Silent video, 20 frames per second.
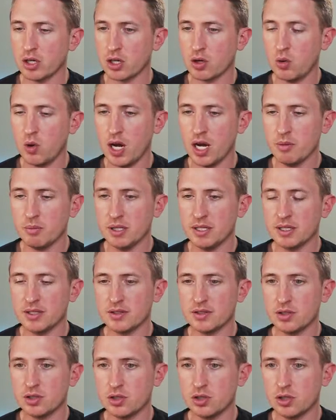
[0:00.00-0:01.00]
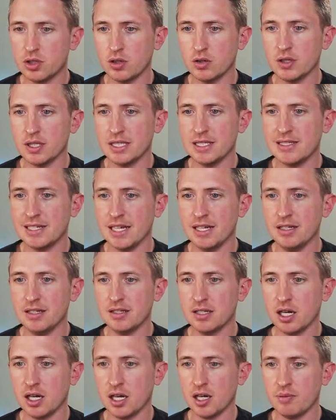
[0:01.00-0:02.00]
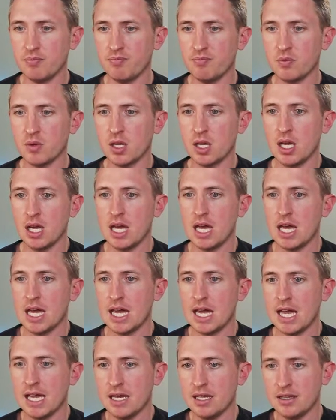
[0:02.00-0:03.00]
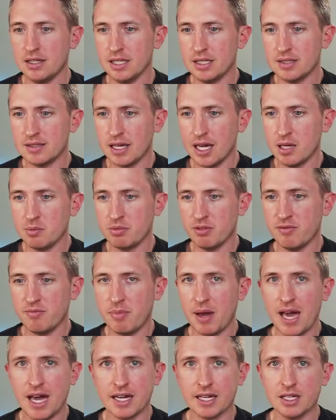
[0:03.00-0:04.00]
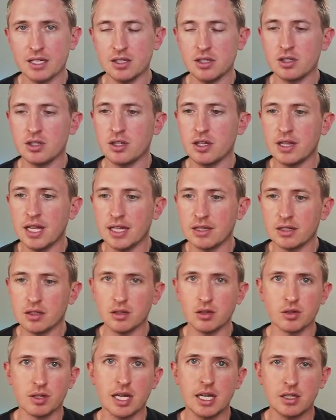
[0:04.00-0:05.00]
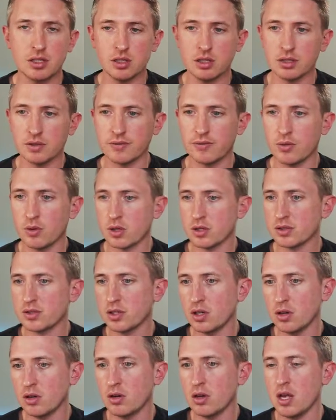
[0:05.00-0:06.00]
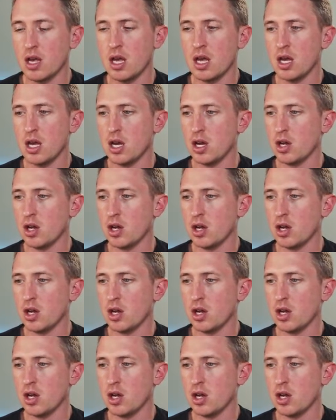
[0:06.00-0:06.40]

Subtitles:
requirement is to show the date and time and the type of package that the location is for. So